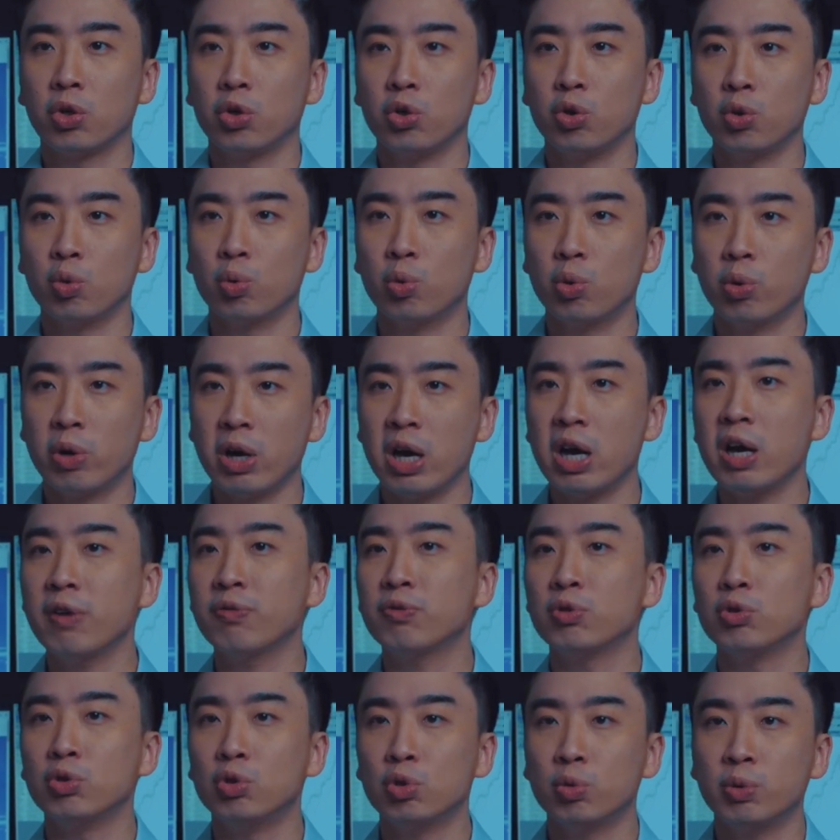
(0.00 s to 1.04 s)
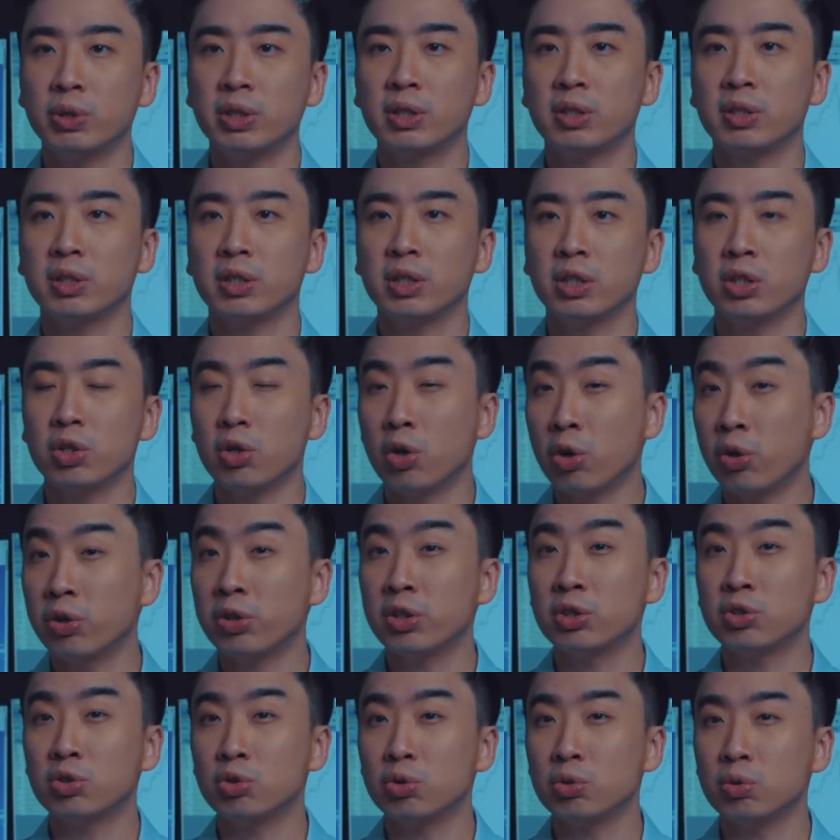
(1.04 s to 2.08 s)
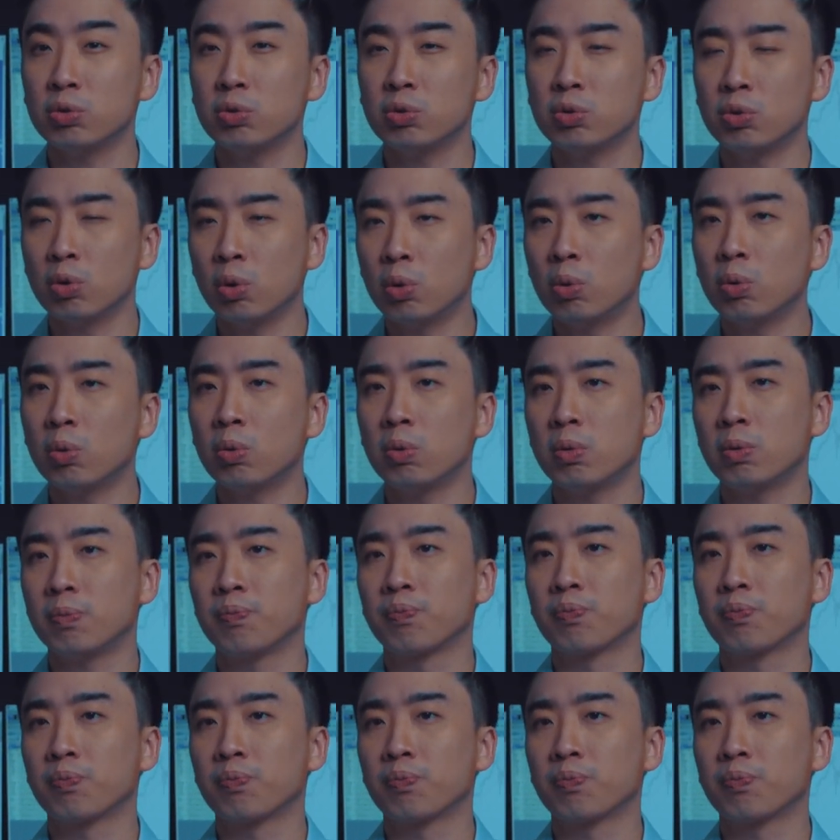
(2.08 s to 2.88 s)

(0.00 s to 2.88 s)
You will have to do it in order to know